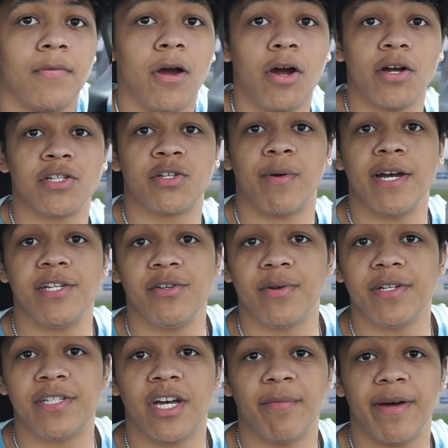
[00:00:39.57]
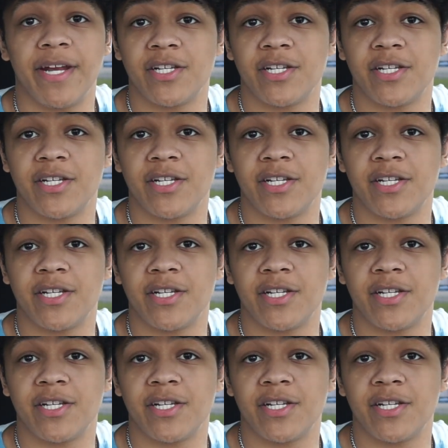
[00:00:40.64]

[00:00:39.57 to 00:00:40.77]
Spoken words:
All right, so as you can tell by the